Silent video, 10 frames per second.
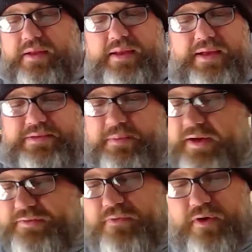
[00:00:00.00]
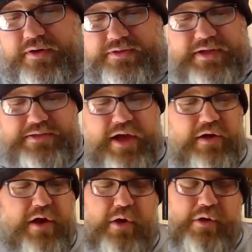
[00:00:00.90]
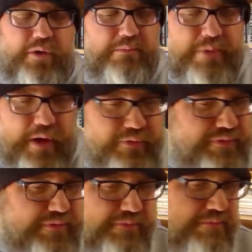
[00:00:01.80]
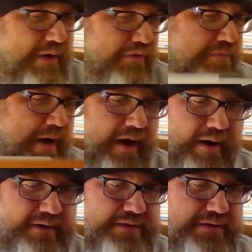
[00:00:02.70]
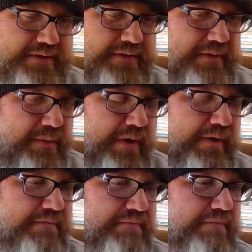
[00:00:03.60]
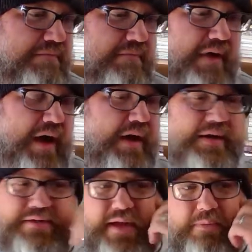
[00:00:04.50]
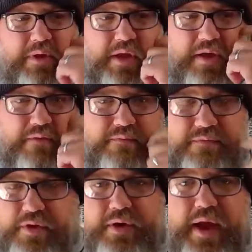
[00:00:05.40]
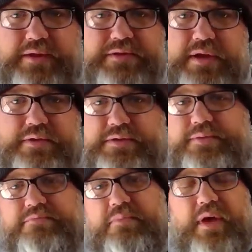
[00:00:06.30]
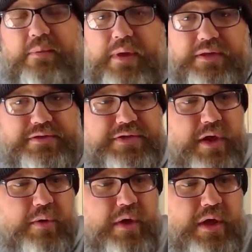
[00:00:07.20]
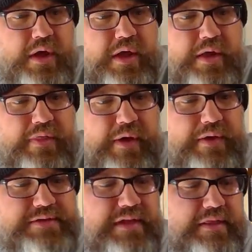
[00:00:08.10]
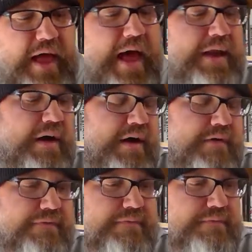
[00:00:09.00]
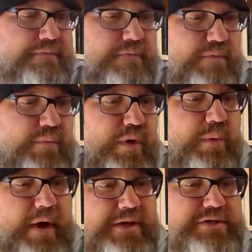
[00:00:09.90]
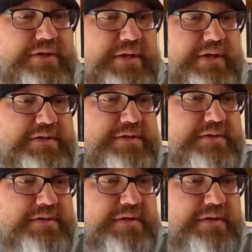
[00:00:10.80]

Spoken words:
that's about as far as I'll go. You know, both parents were unaccepting of their gay sons. I mean, so there is a lot of, we're watching these